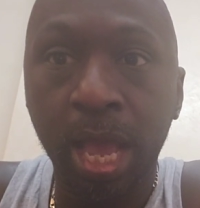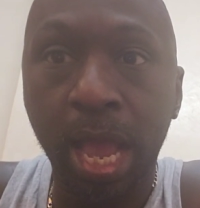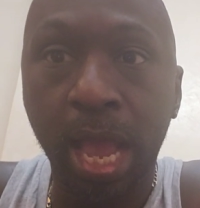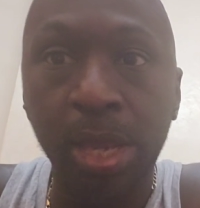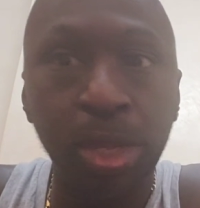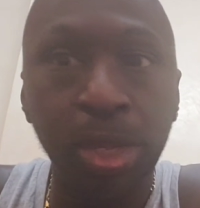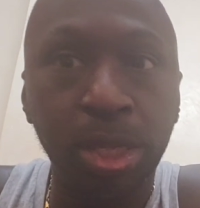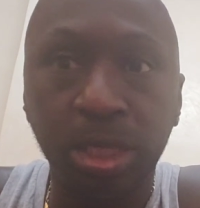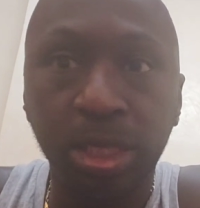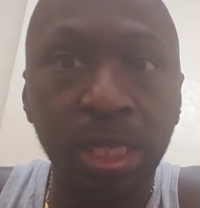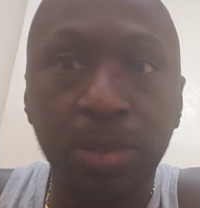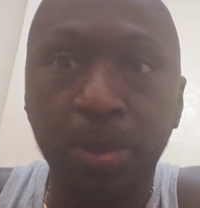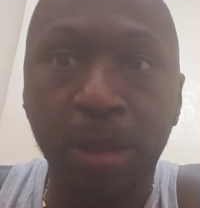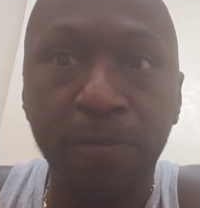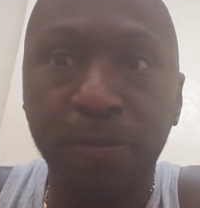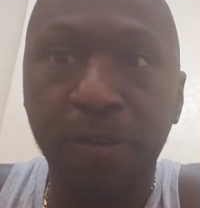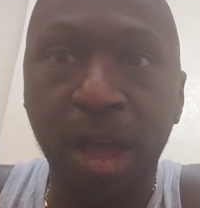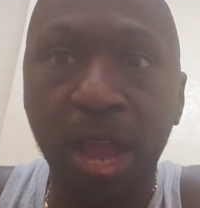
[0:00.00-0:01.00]
And you can see it's
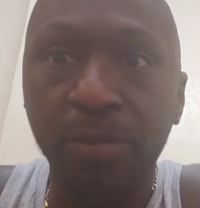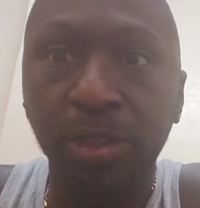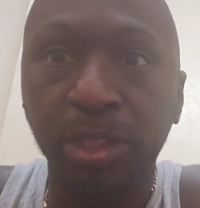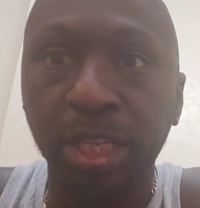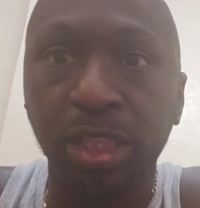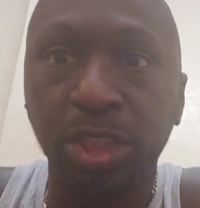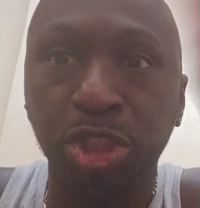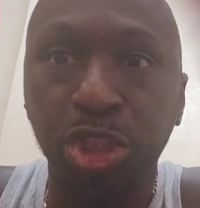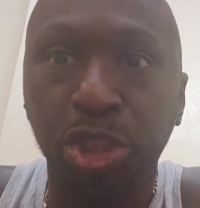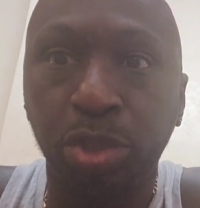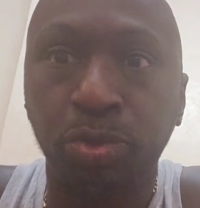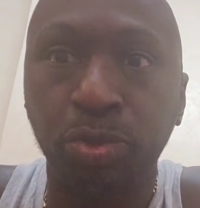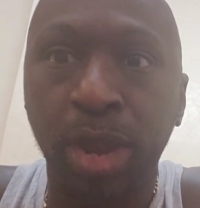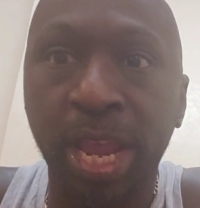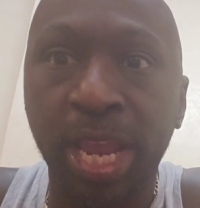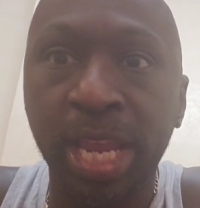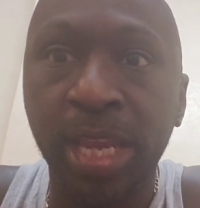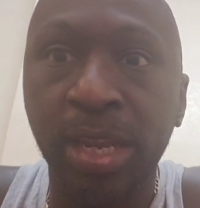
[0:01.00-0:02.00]
about 5 or 6
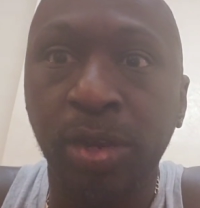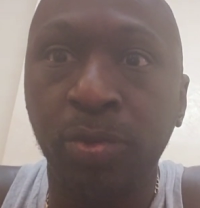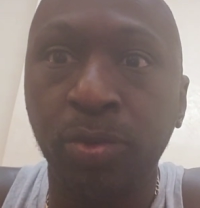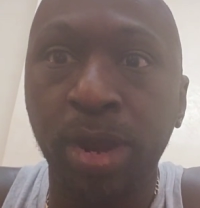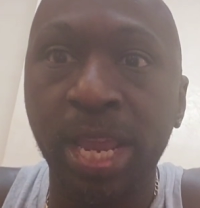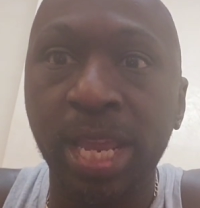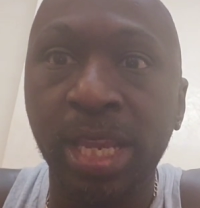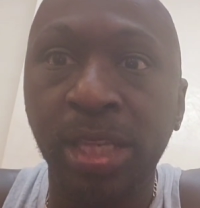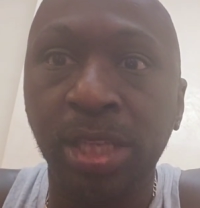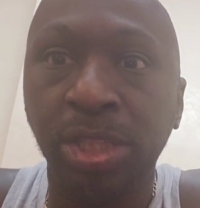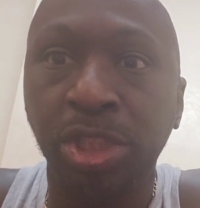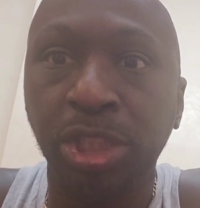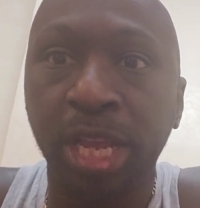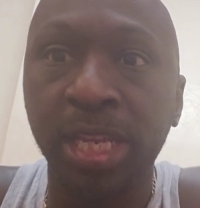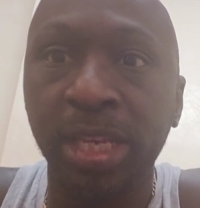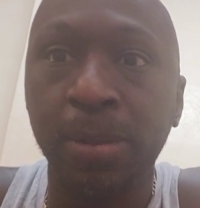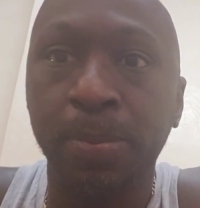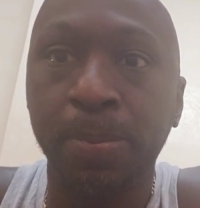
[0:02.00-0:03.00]
grey
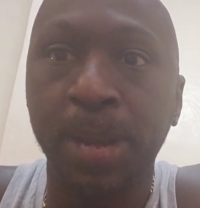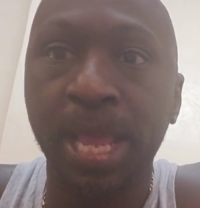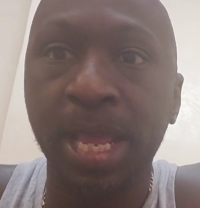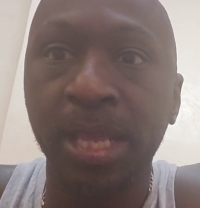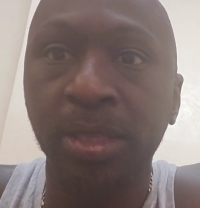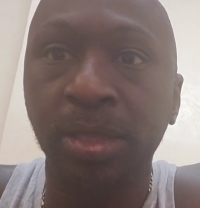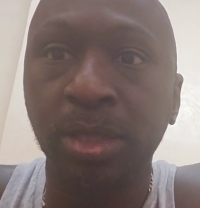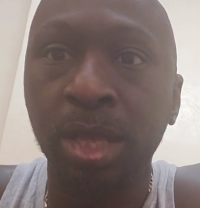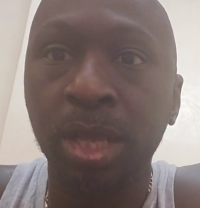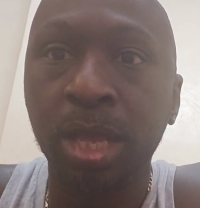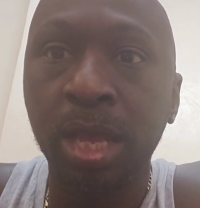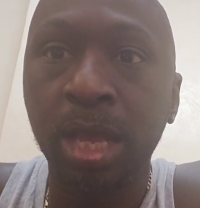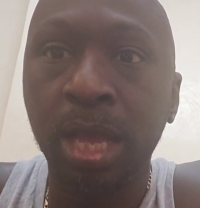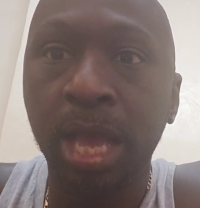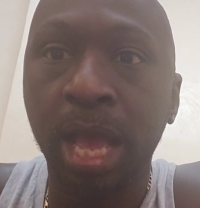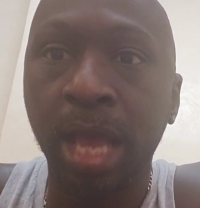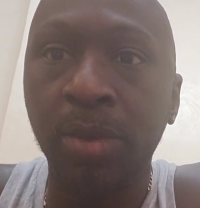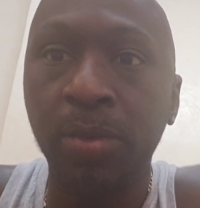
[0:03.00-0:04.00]
shaded players,
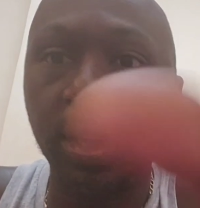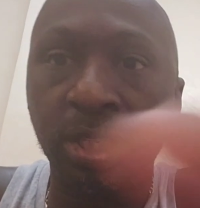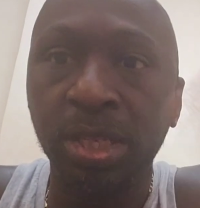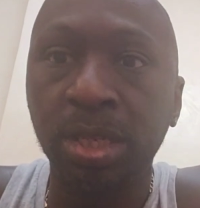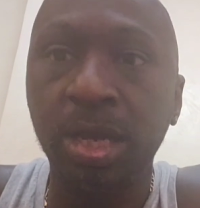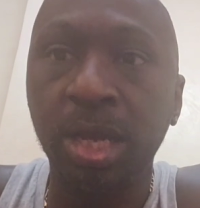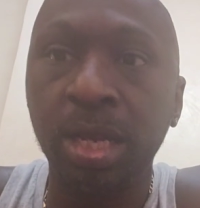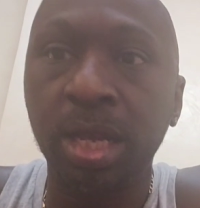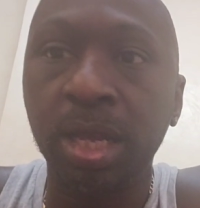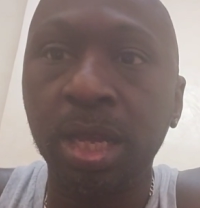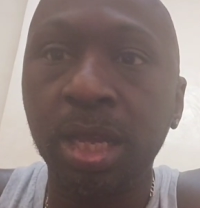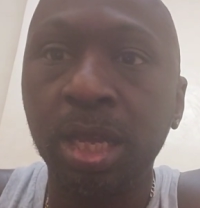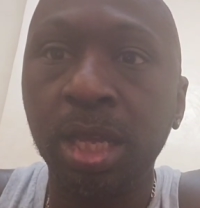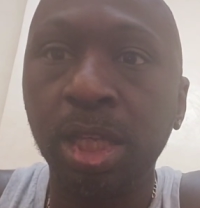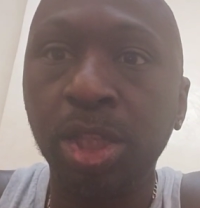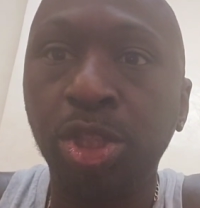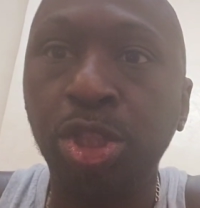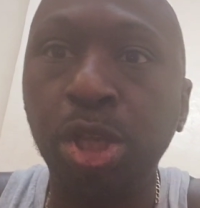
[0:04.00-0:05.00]
and the rest in colour.
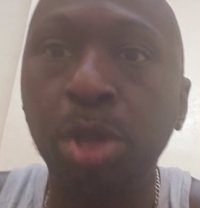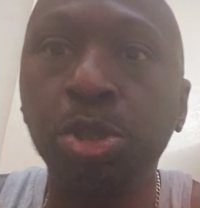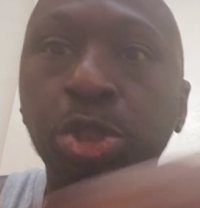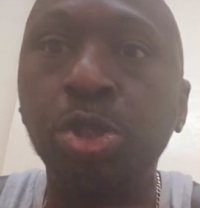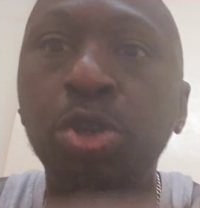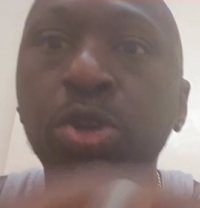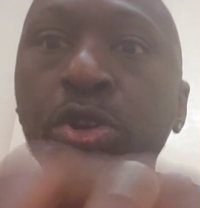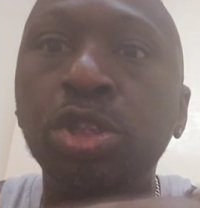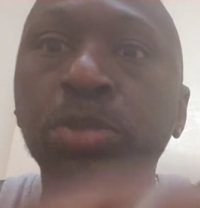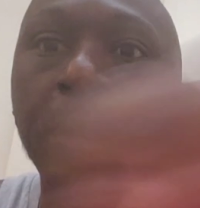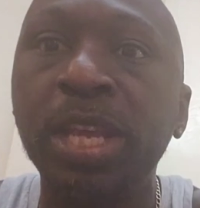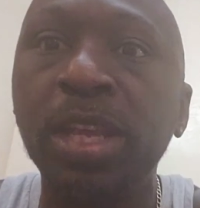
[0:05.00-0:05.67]
Shows you who's